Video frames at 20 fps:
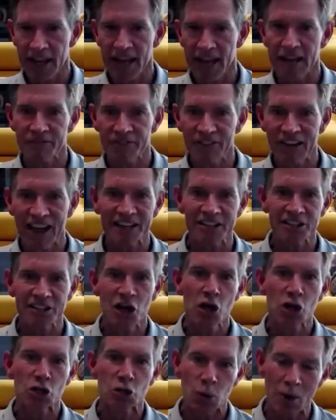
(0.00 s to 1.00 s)
In fact,
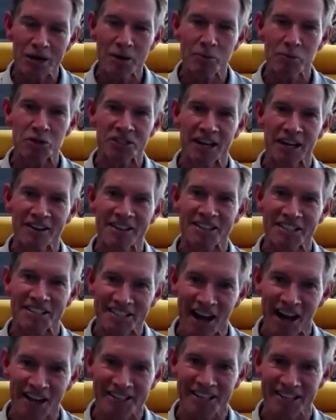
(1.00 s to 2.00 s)
20% of the
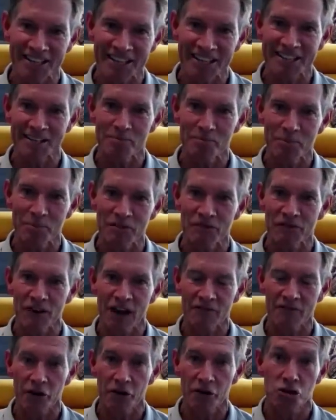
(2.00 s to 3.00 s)
stocks in the S&P
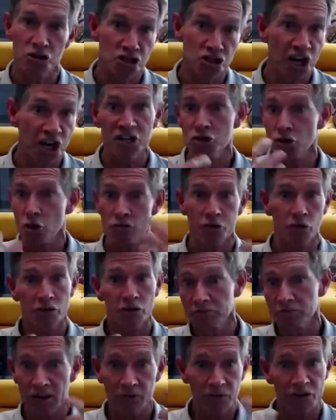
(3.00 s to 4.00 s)
500 change
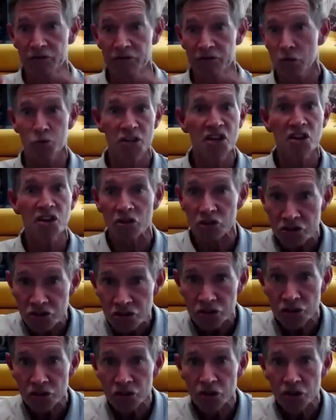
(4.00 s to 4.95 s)
over every few years.